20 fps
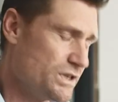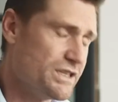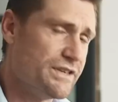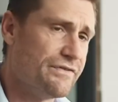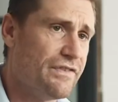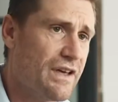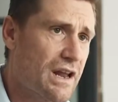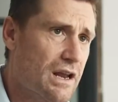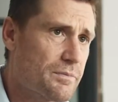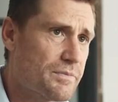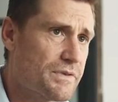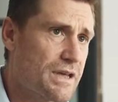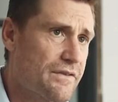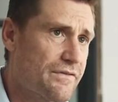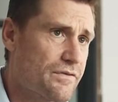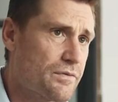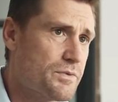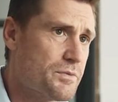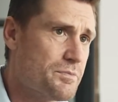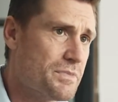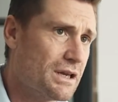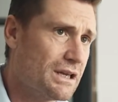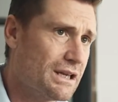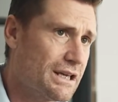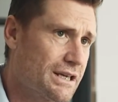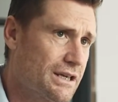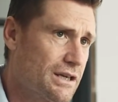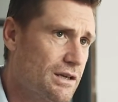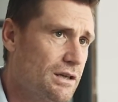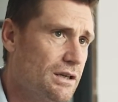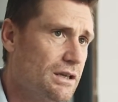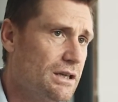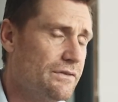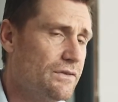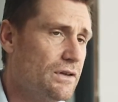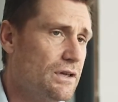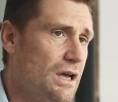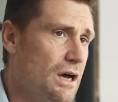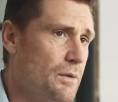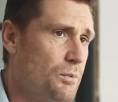We develop that from the molecular
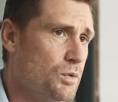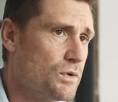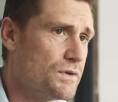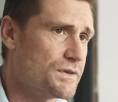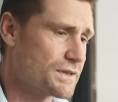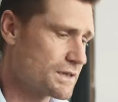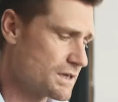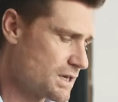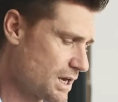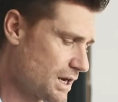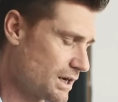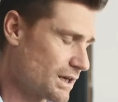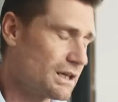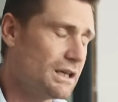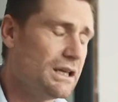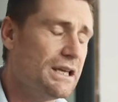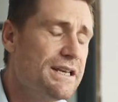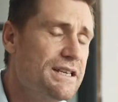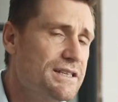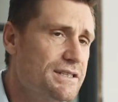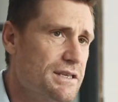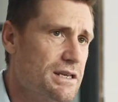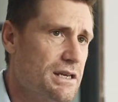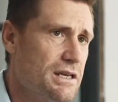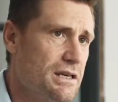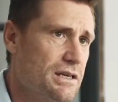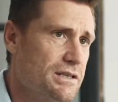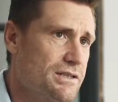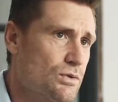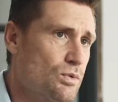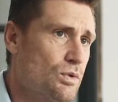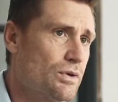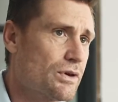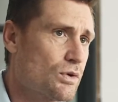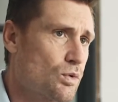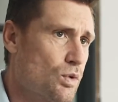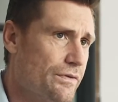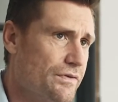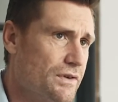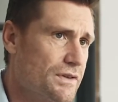level upwards, and it cleans the air to
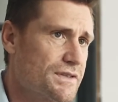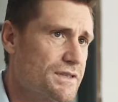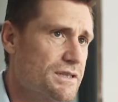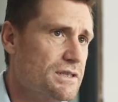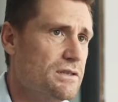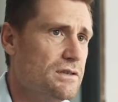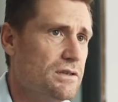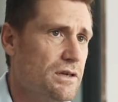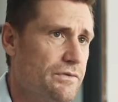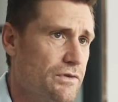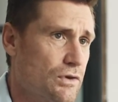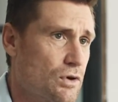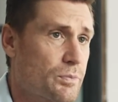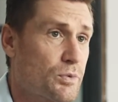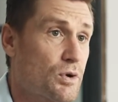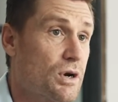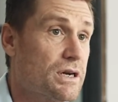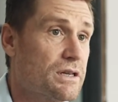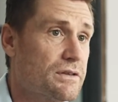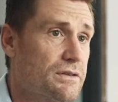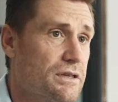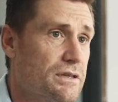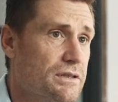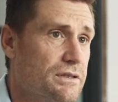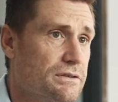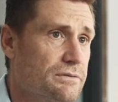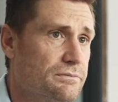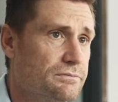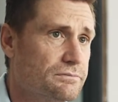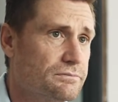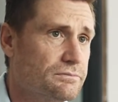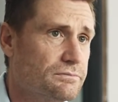an equivalency of an operating theatre.